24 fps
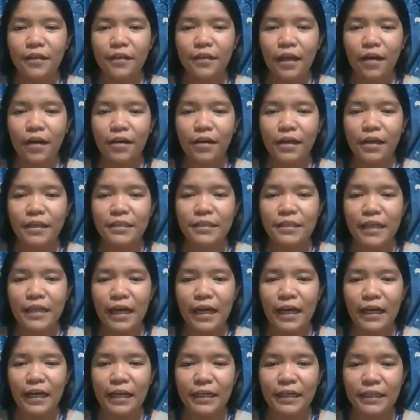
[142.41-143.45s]
there is
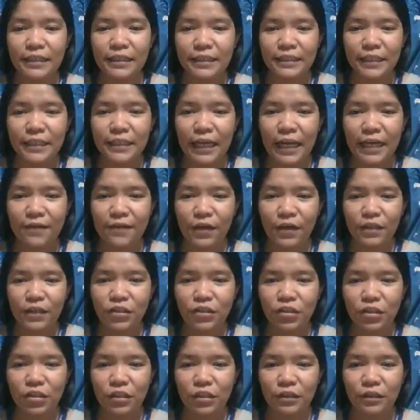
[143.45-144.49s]
a
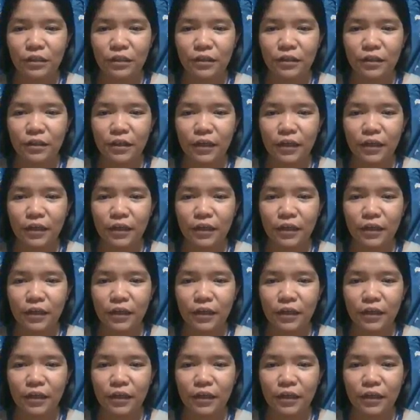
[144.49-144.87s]
salivation.